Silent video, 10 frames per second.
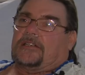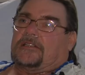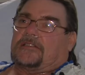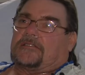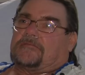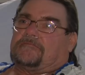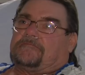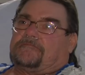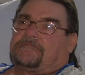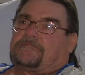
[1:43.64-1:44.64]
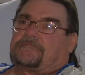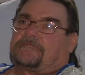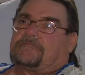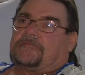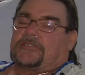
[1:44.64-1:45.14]
Um,
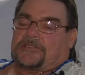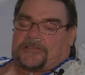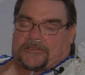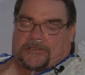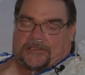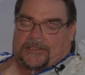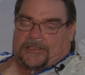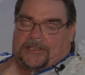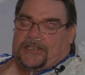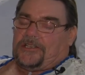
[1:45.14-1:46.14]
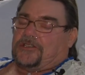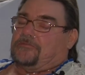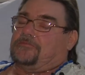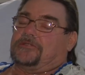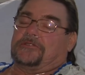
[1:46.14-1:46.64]
just uh, you
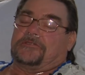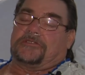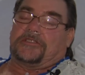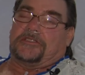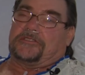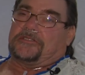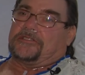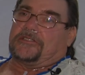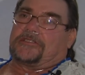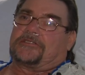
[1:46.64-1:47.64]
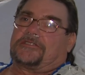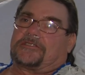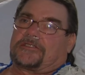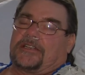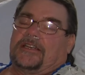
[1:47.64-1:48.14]
bruise easier. It's
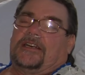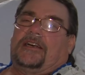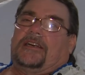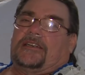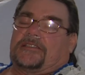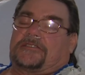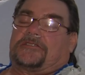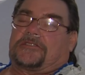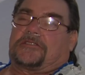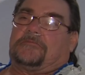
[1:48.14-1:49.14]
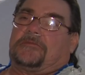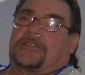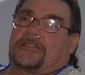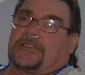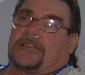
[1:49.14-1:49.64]
just it's just a
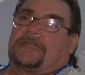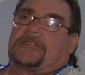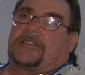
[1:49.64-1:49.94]
big life